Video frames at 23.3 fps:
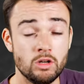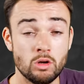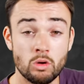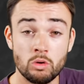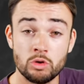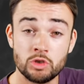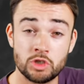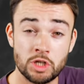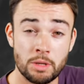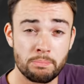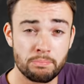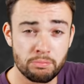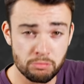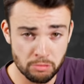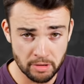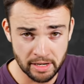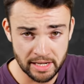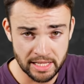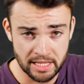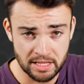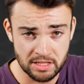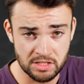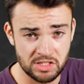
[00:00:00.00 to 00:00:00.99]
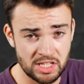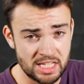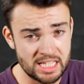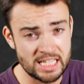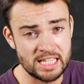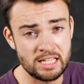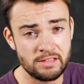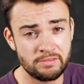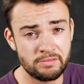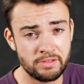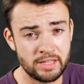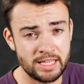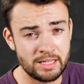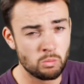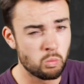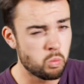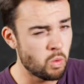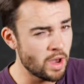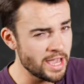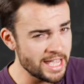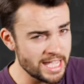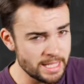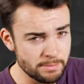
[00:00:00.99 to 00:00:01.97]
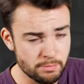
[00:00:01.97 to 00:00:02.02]
launch a brilliant EV
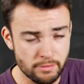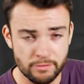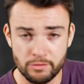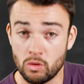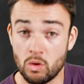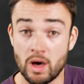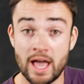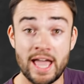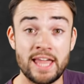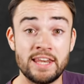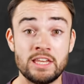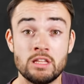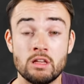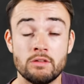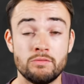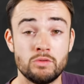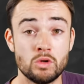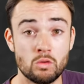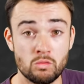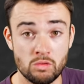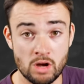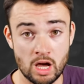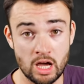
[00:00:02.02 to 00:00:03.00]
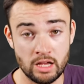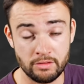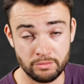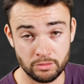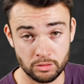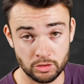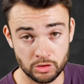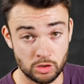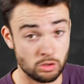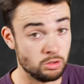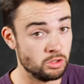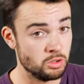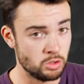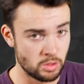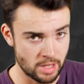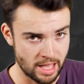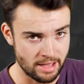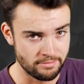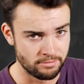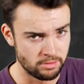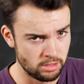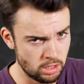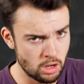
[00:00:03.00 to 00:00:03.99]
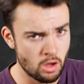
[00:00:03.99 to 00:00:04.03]
way before any of your rivals who you
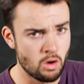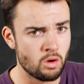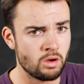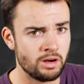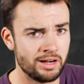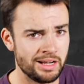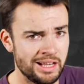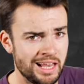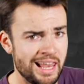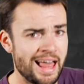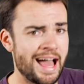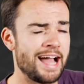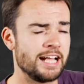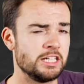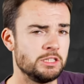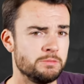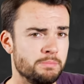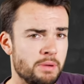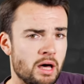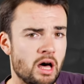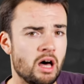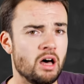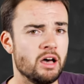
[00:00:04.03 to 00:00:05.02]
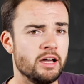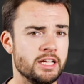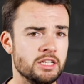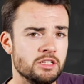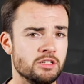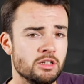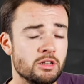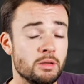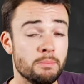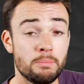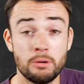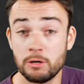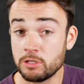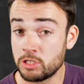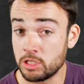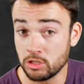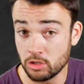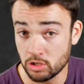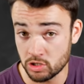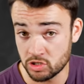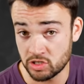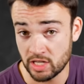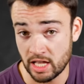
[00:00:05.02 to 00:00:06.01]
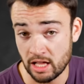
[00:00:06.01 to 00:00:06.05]
have long lagged behind, putting
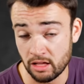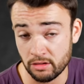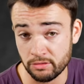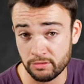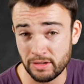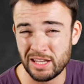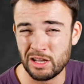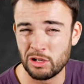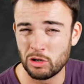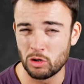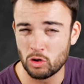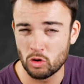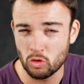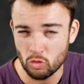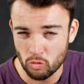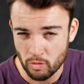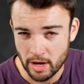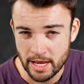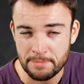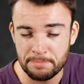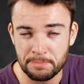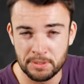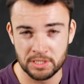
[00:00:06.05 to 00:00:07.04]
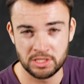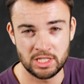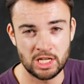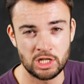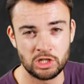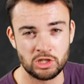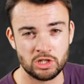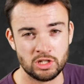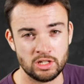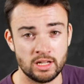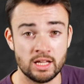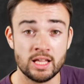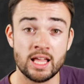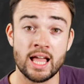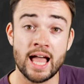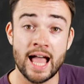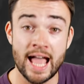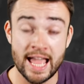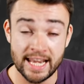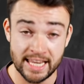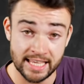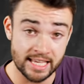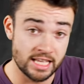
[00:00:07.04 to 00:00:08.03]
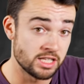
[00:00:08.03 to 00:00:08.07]
yourself in a great position
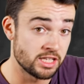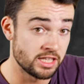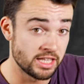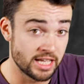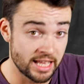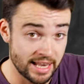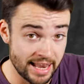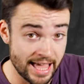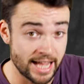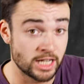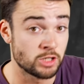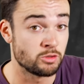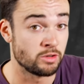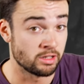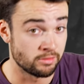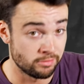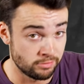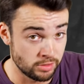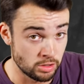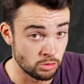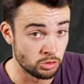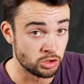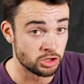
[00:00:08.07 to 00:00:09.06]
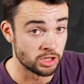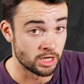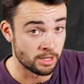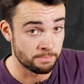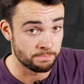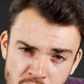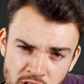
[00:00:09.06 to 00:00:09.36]
heading into the electric future.